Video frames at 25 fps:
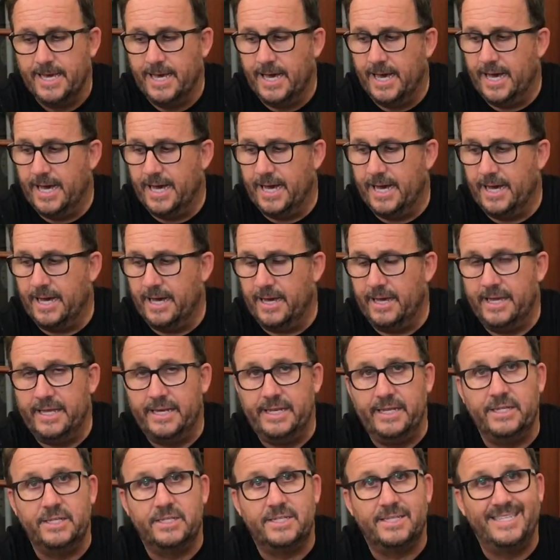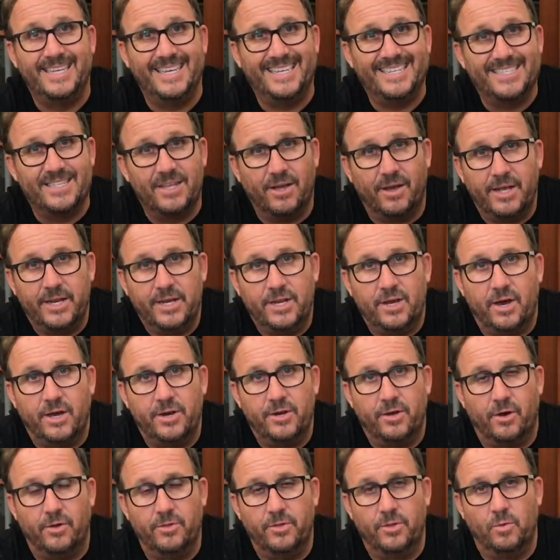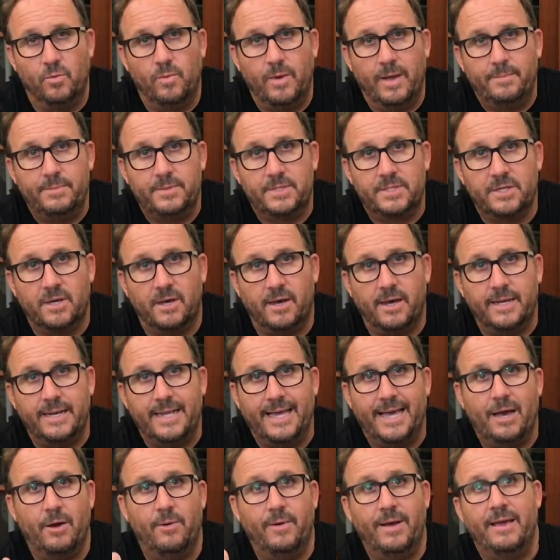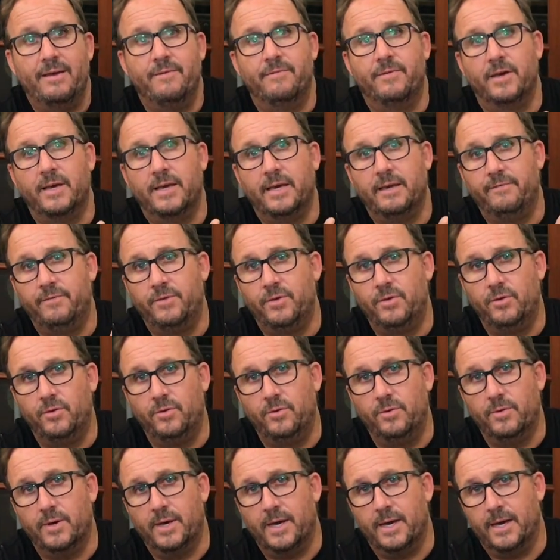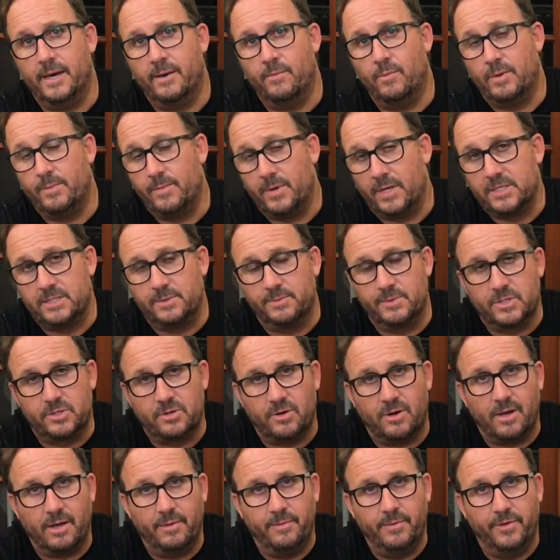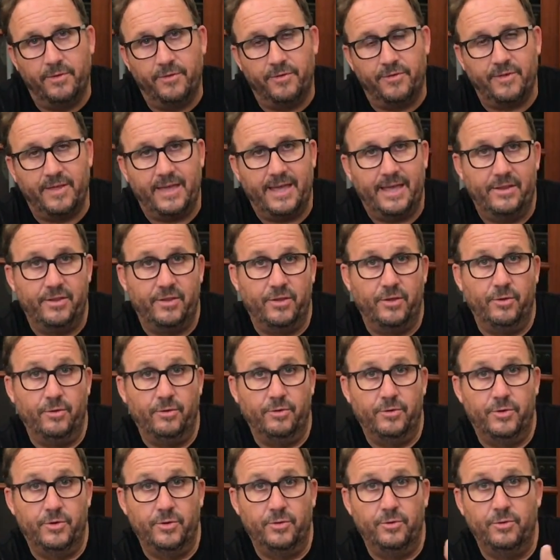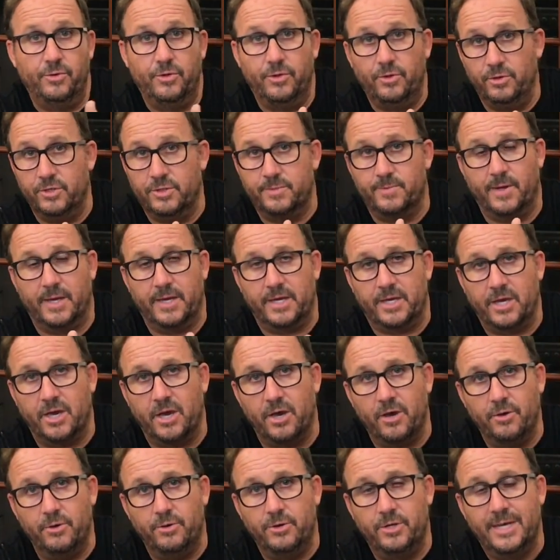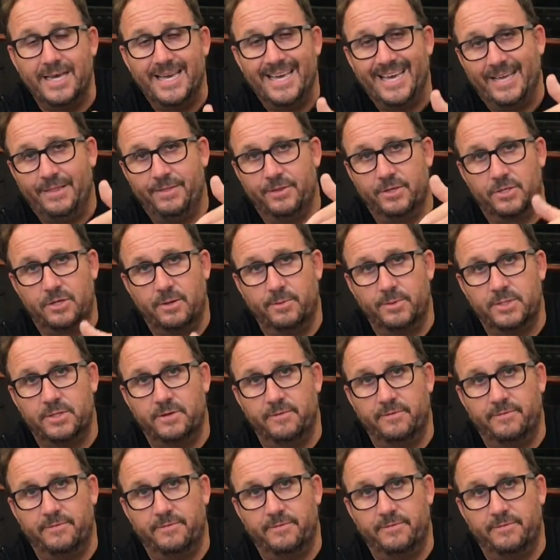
It is $6.99 on the website. However, if you are one of my subscribers and you do use my code in the description